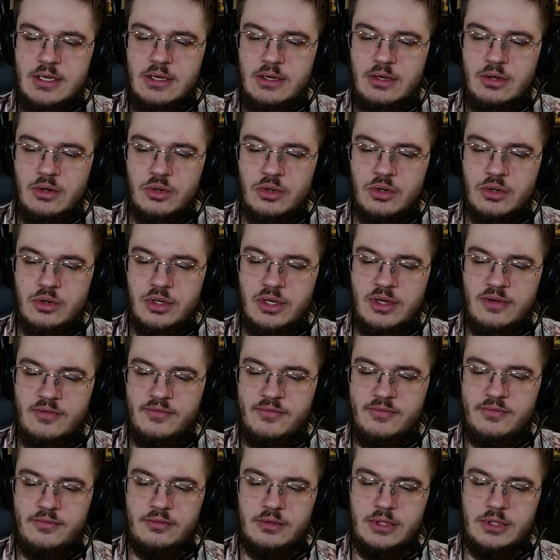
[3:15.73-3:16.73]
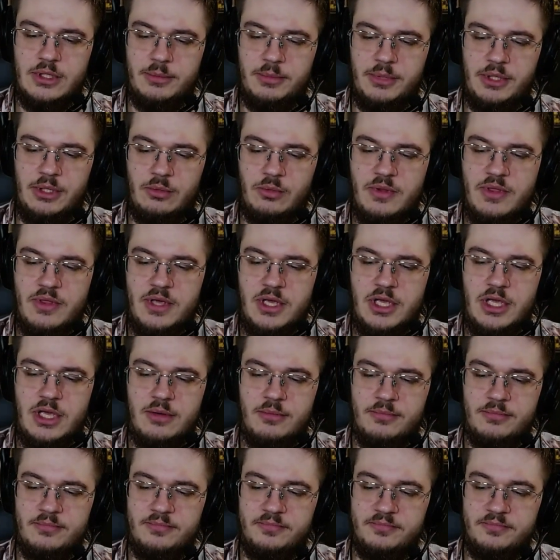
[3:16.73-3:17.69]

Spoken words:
Who could have, I mean, with him,